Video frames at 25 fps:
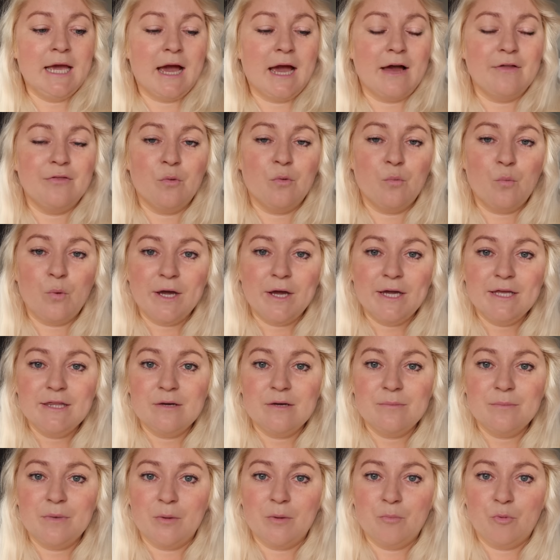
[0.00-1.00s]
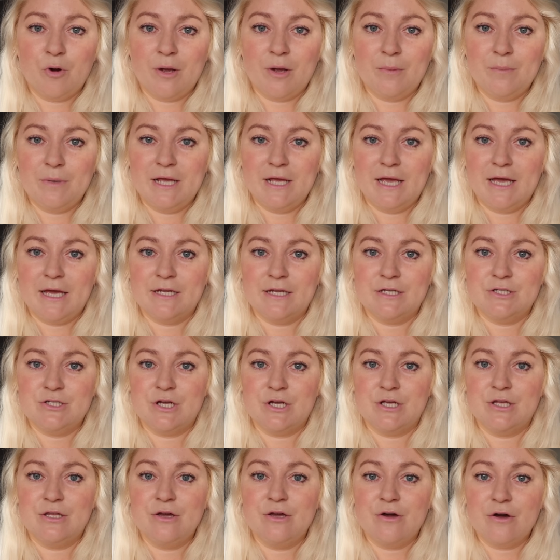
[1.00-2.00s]
And the way that my Brambley Hedge
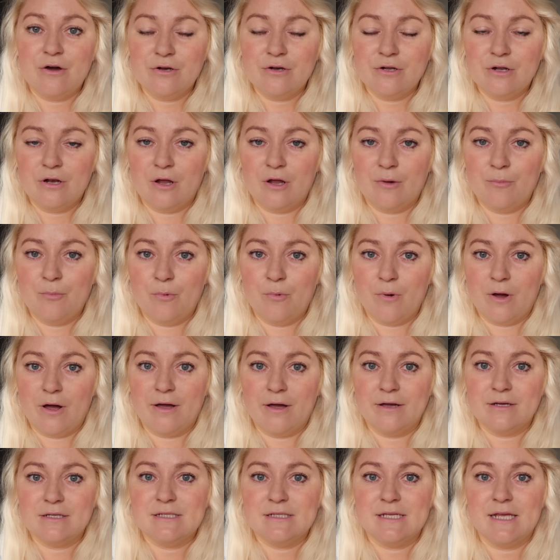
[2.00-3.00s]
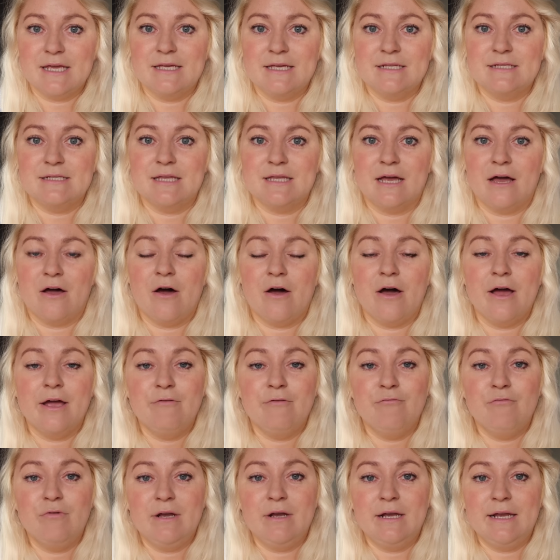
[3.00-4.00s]
Yarn Club works is that I
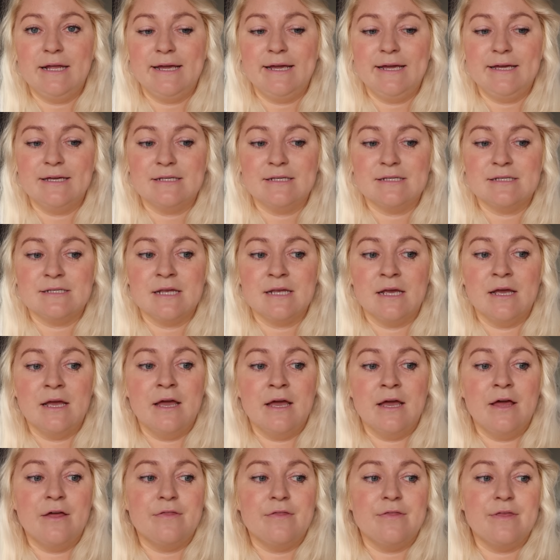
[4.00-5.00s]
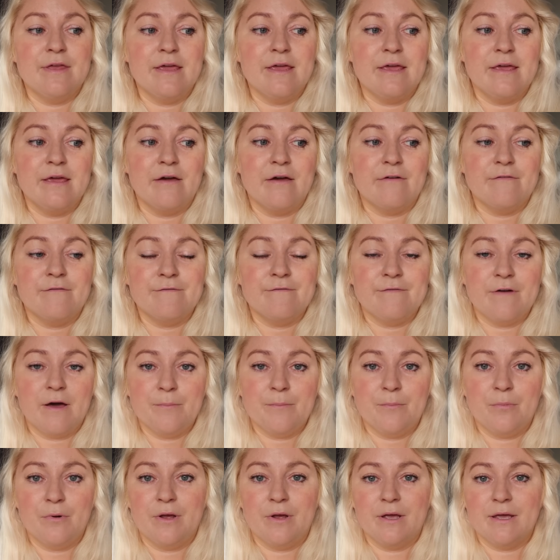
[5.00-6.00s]
release the
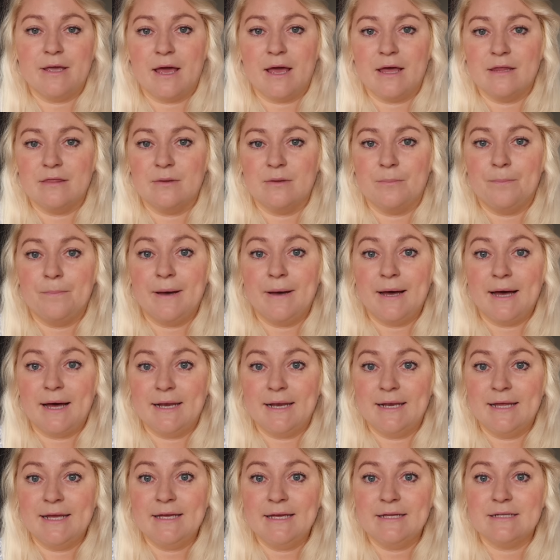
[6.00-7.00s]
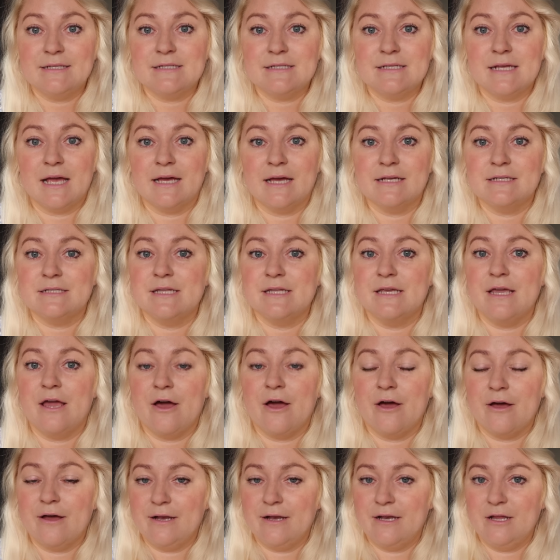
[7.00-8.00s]
fabric and the palette as the
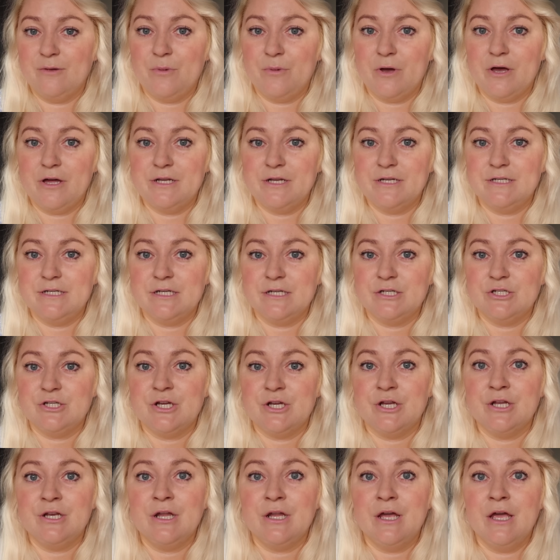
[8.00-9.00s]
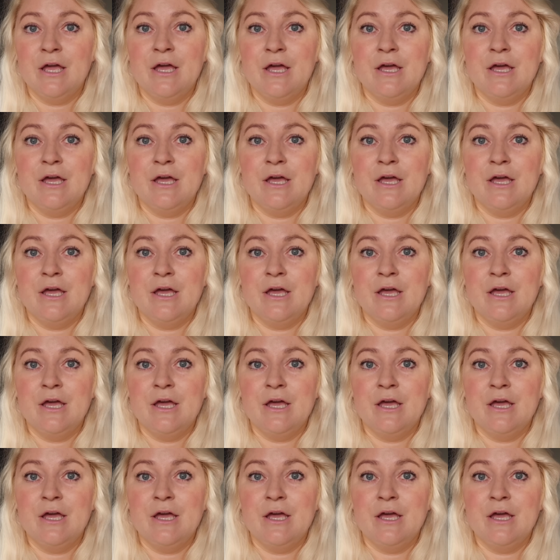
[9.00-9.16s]
early bird edition.